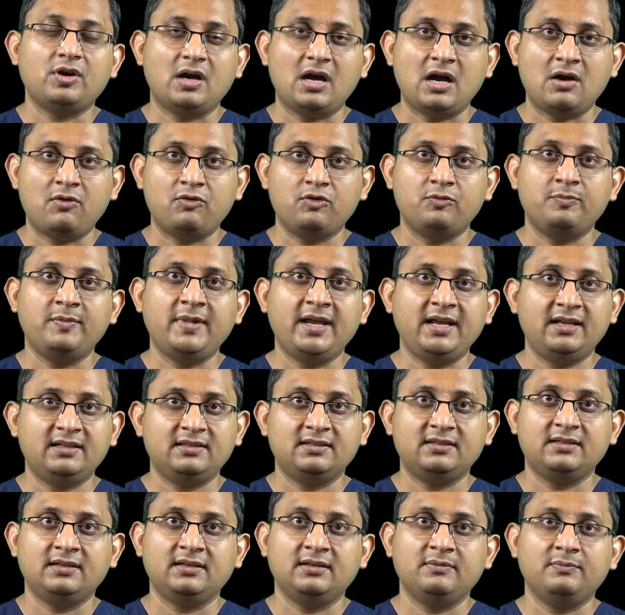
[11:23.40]
I would
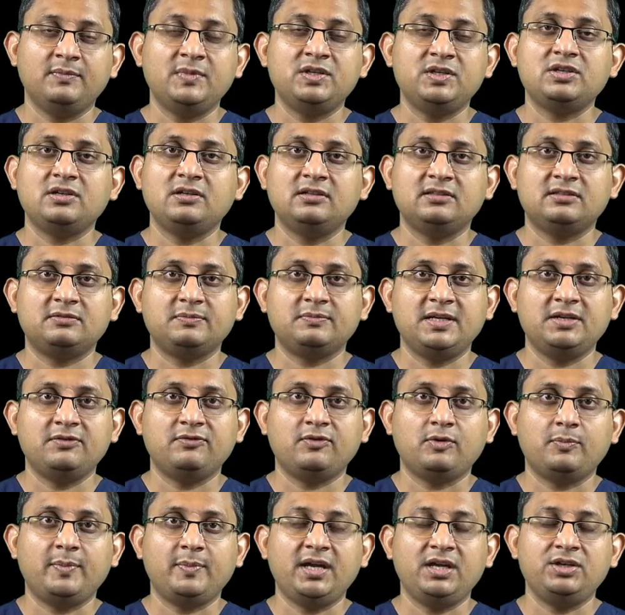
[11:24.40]
make the Michigan splint
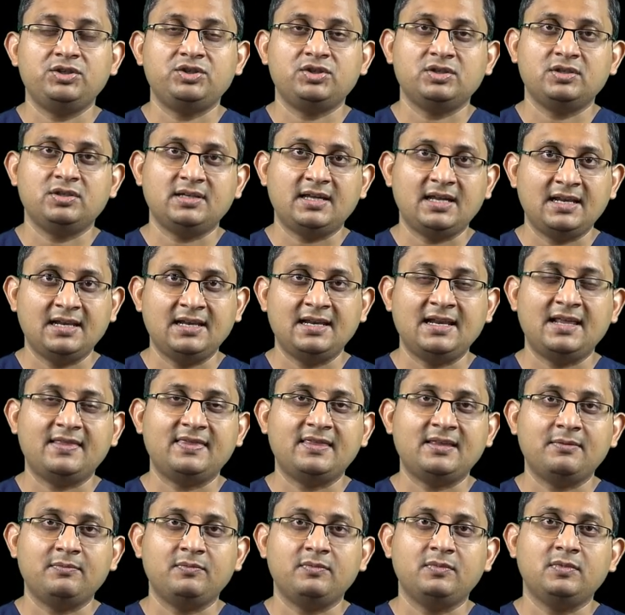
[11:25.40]
for patient and
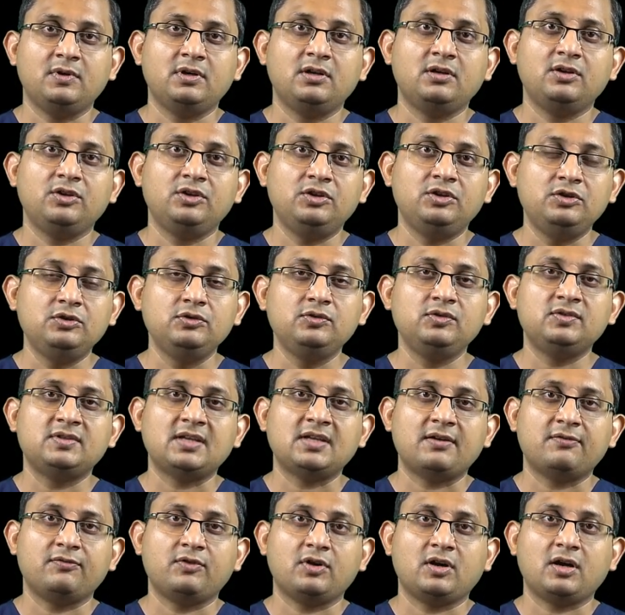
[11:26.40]
let them use
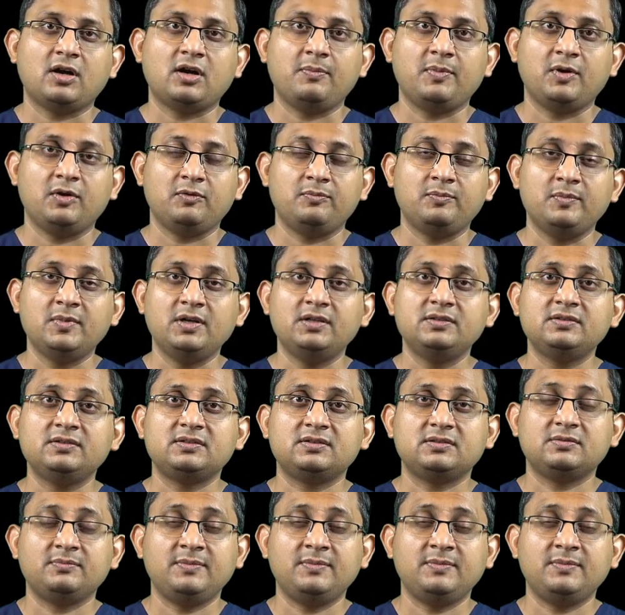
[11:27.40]
that for a couple of months,